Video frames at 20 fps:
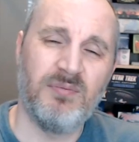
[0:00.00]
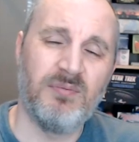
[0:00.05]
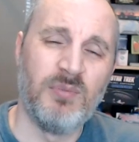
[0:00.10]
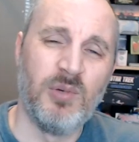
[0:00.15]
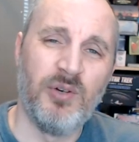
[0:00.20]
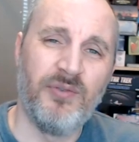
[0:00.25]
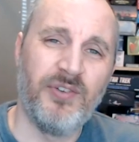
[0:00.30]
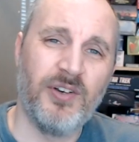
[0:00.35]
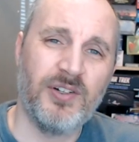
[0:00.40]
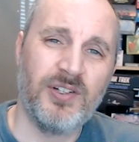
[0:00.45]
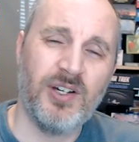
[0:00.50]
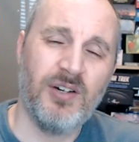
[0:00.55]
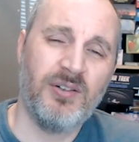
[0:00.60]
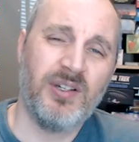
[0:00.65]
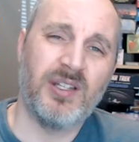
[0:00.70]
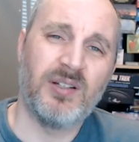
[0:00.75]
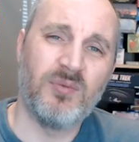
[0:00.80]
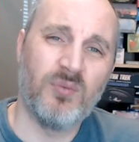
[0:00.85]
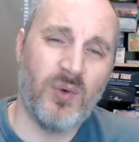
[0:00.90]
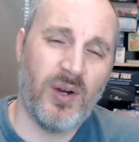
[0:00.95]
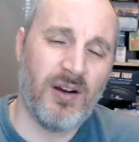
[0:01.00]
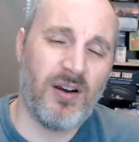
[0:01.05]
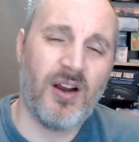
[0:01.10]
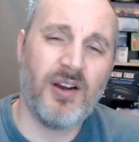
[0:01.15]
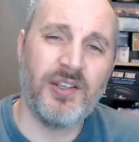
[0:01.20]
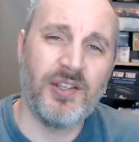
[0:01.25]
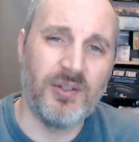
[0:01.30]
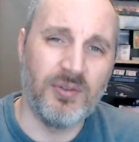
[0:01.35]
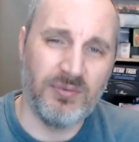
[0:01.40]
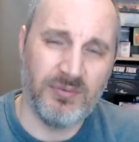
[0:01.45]
move your token. Where
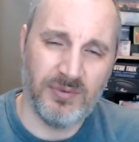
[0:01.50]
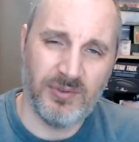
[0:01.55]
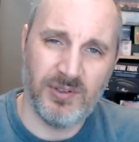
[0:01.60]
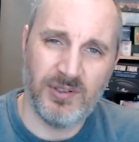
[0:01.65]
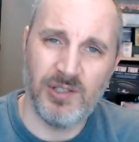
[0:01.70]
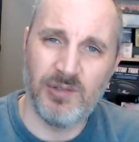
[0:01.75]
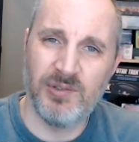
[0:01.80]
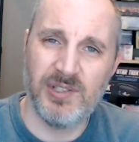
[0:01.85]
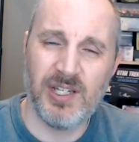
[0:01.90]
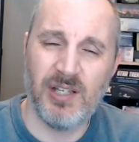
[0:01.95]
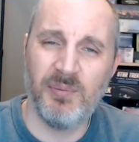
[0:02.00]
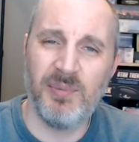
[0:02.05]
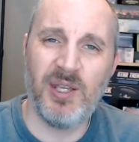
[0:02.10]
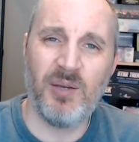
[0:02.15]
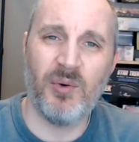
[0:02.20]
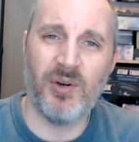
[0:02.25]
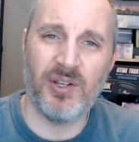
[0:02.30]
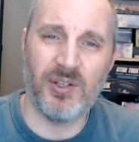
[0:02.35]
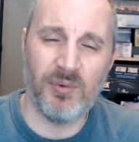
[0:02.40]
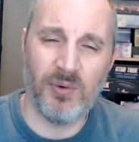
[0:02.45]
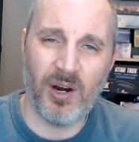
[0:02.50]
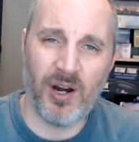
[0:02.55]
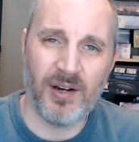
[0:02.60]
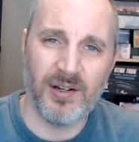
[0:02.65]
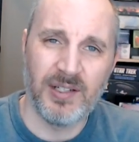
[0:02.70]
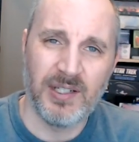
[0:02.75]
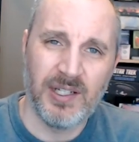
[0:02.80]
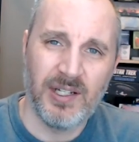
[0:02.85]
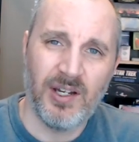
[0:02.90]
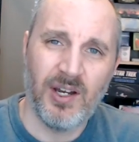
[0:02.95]
are you? You tell me where you are.
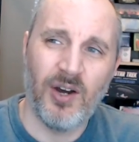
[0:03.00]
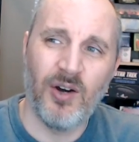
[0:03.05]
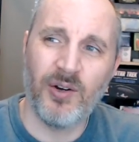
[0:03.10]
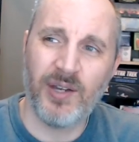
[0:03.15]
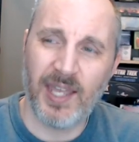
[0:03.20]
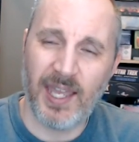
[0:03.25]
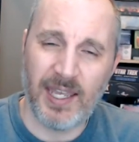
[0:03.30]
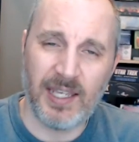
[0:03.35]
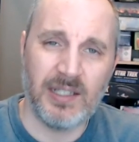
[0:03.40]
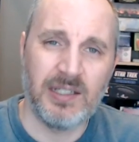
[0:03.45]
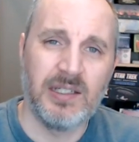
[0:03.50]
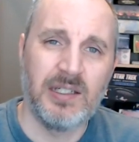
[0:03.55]
Okay.